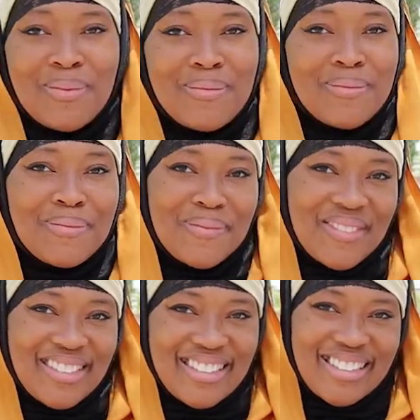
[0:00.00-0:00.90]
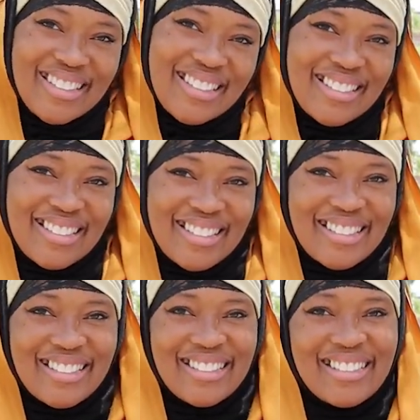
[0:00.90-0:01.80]

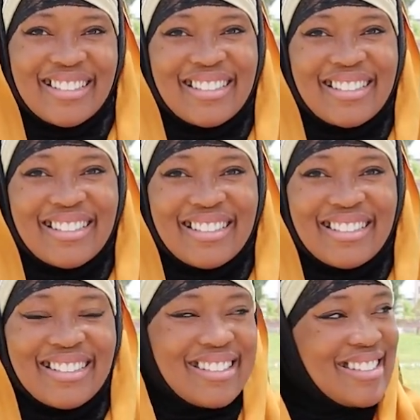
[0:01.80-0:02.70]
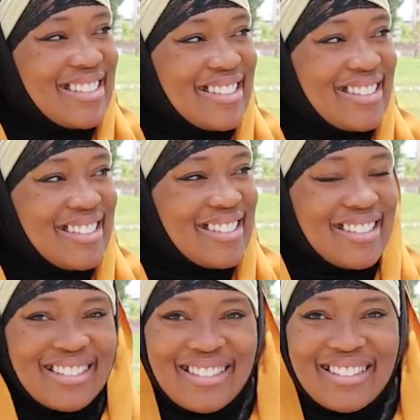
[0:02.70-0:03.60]

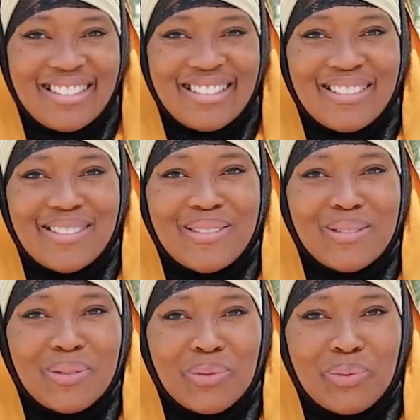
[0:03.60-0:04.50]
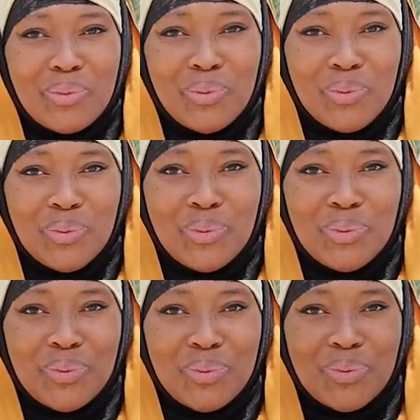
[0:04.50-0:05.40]

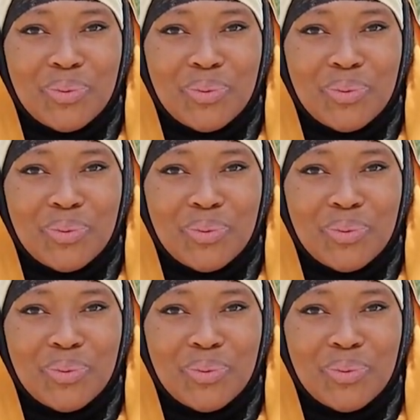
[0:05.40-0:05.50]
No words are spoken by the person on screen.